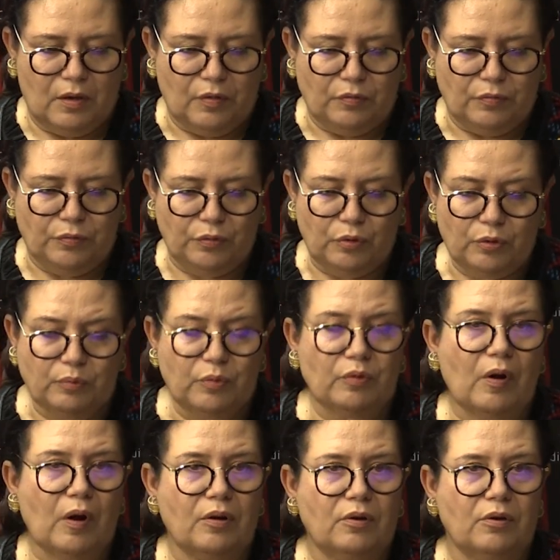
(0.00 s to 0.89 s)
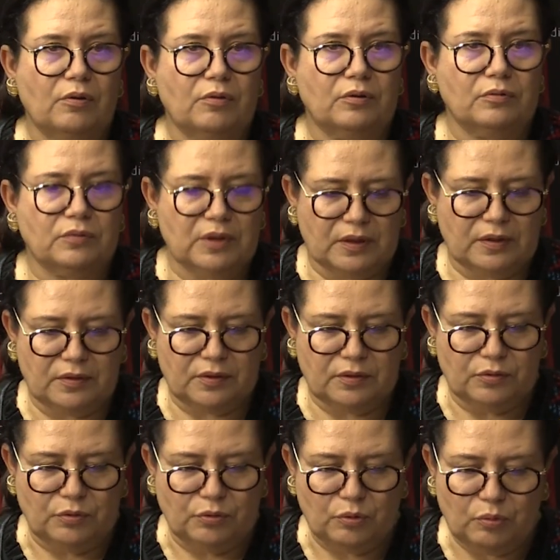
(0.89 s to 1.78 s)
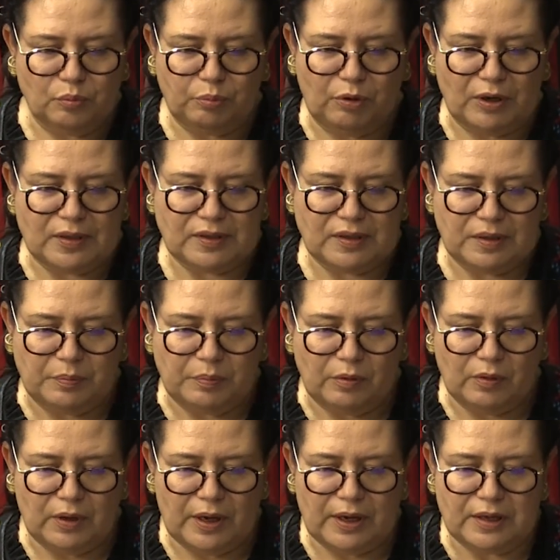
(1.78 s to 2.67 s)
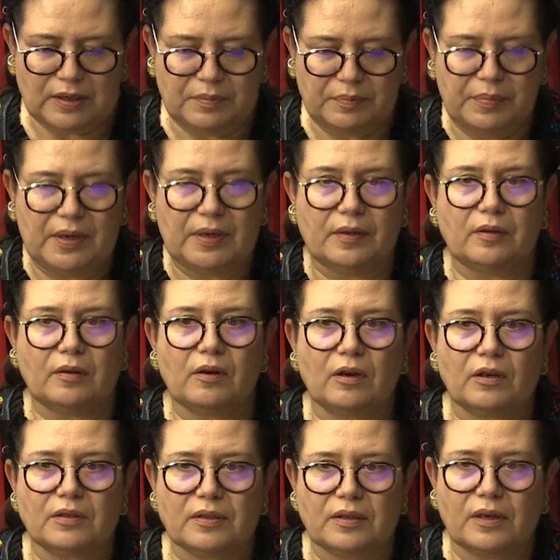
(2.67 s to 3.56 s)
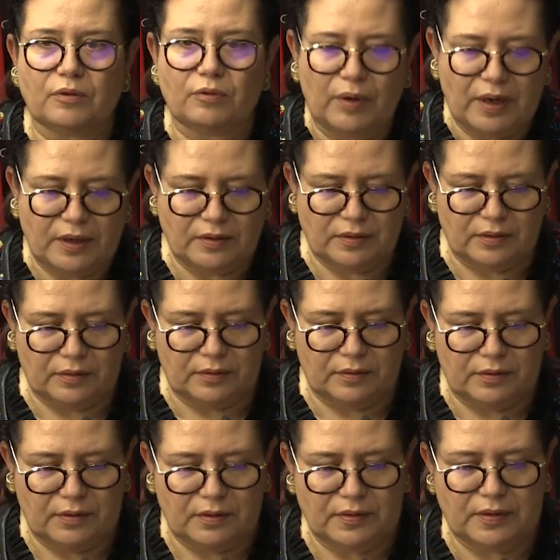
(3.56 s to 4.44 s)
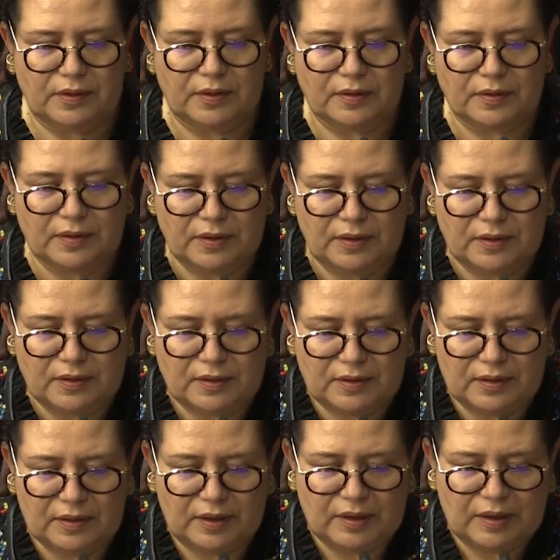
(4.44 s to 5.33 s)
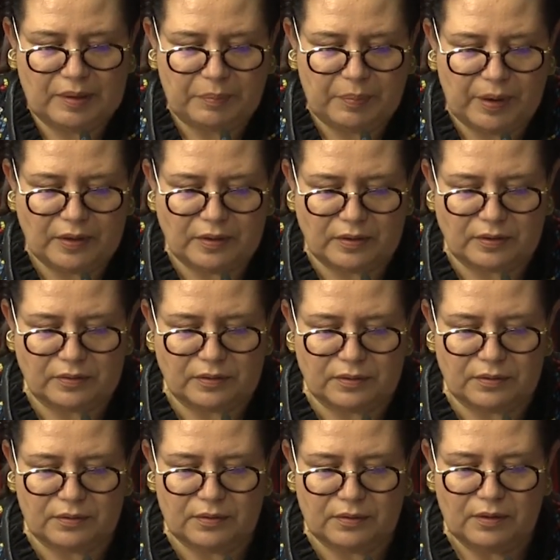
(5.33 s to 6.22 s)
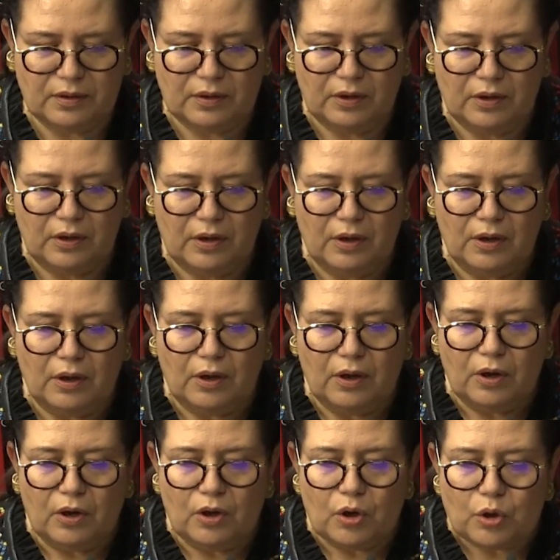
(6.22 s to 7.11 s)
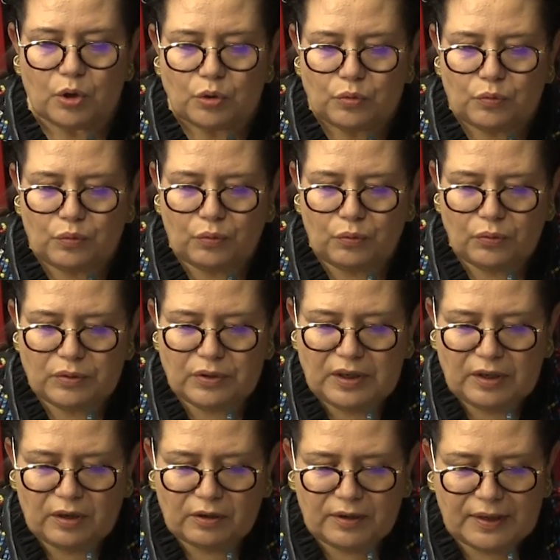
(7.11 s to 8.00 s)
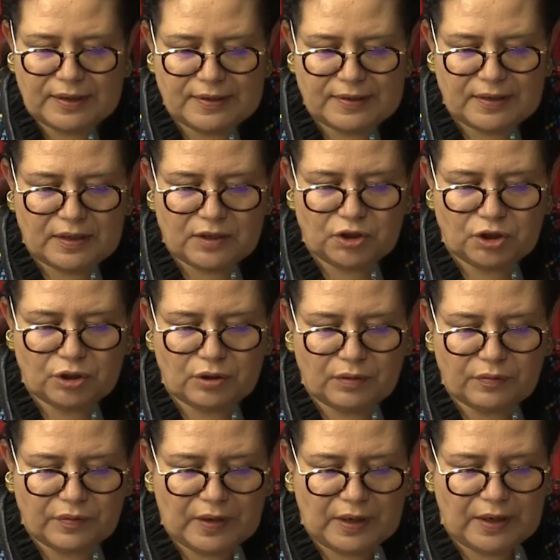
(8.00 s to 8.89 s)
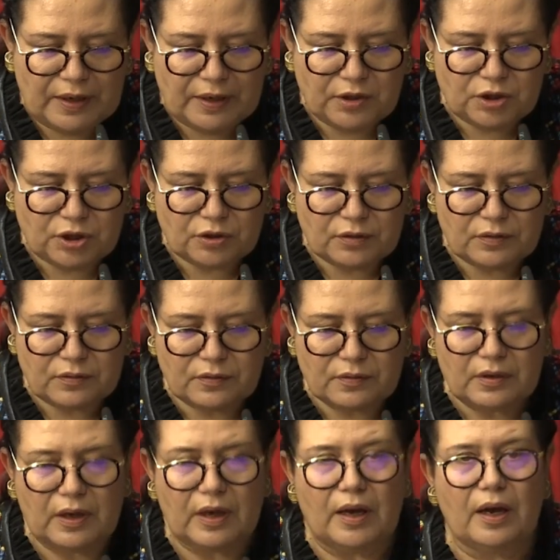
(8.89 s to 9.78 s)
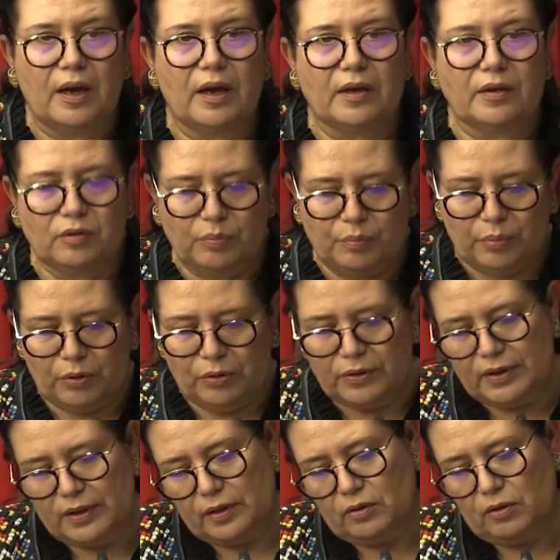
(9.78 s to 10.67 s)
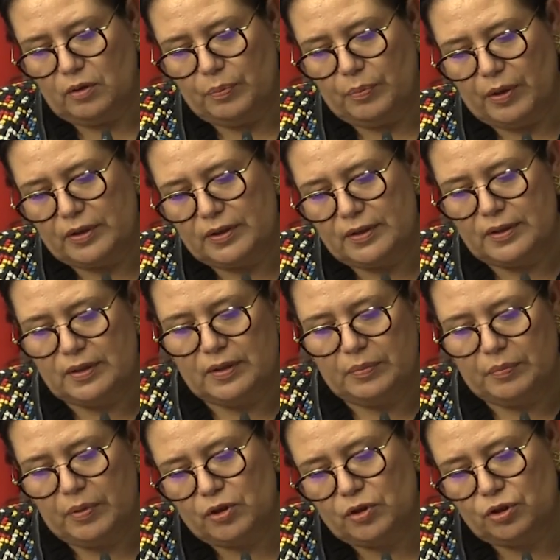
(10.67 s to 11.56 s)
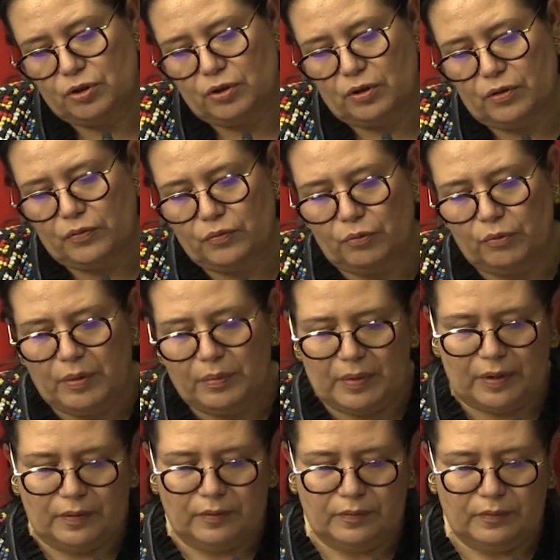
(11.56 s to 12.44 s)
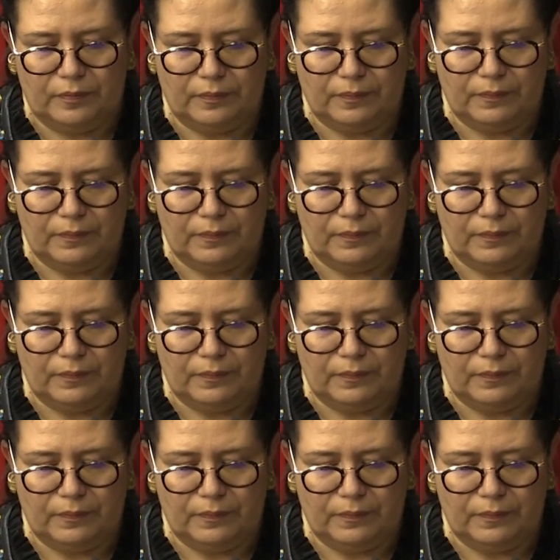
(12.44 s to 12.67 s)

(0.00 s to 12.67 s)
For Morocco, this new principle has been consecrated since its independence through the organization of elections and the political participation of women.